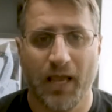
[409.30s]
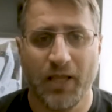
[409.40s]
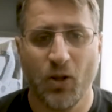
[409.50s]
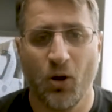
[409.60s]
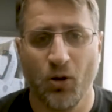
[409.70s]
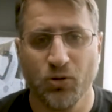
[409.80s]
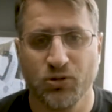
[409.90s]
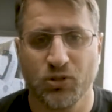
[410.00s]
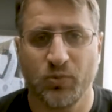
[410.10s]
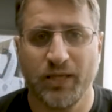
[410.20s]
And
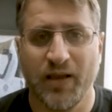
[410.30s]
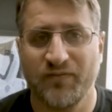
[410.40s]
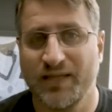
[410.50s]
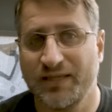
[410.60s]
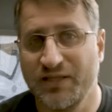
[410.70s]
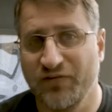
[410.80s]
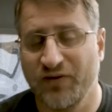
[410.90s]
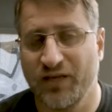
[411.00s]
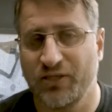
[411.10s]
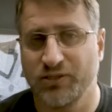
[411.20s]
also we have the
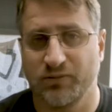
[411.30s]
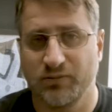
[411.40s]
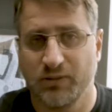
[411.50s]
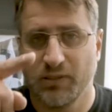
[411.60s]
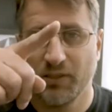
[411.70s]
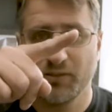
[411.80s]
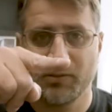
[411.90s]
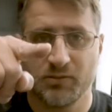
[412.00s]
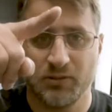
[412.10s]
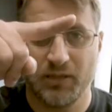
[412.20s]
deflation.
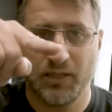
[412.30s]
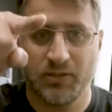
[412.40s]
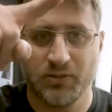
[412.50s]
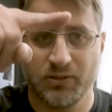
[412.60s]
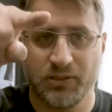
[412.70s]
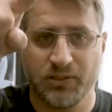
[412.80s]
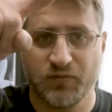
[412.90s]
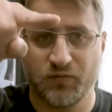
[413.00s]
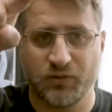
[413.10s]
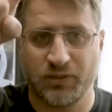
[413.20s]
So I do this
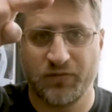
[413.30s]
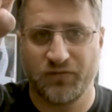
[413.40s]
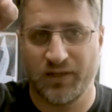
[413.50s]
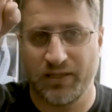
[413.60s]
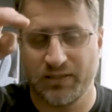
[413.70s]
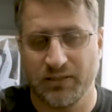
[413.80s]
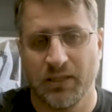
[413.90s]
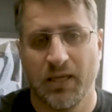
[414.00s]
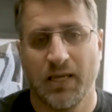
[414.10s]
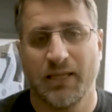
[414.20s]
for deflate
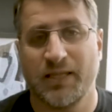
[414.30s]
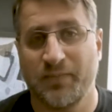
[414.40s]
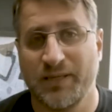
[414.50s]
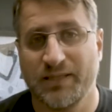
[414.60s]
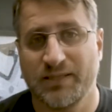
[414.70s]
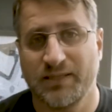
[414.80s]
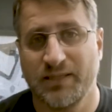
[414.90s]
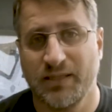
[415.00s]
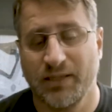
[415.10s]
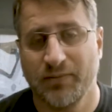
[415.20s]
the
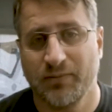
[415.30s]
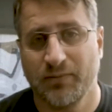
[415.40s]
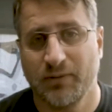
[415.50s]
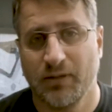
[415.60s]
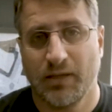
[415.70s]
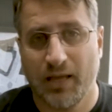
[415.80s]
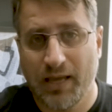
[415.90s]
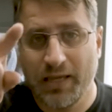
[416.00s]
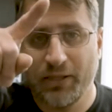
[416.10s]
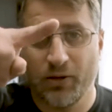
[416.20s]
BCD,
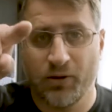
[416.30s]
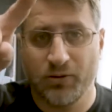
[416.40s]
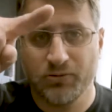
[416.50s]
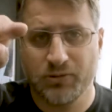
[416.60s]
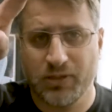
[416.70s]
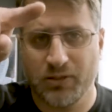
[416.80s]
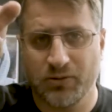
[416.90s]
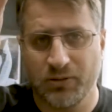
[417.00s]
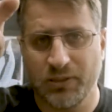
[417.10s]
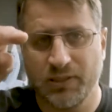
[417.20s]
and also can
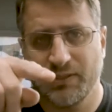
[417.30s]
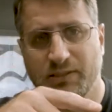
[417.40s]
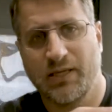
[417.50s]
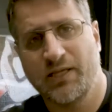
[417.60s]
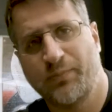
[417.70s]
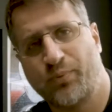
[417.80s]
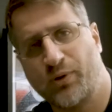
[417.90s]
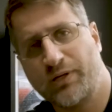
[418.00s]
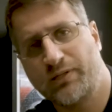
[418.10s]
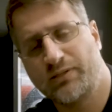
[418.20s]
do this and
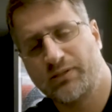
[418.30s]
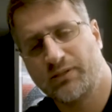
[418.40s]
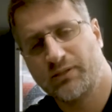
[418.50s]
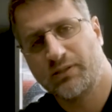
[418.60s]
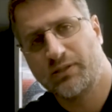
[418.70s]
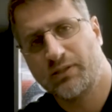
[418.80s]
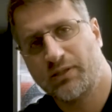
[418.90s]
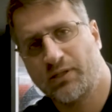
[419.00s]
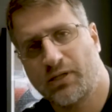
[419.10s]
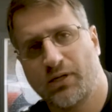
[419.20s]
point
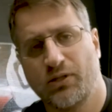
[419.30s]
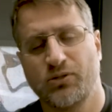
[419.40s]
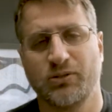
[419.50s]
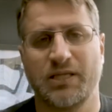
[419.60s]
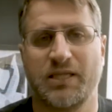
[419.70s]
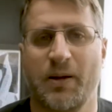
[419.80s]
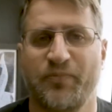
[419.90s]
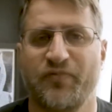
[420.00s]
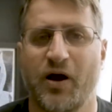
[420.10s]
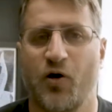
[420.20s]
to the
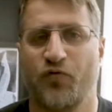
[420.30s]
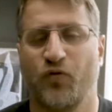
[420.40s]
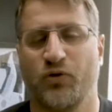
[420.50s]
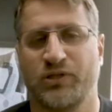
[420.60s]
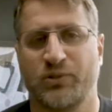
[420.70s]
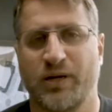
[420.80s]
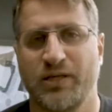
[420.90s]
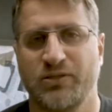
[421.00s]
dump valve on the dry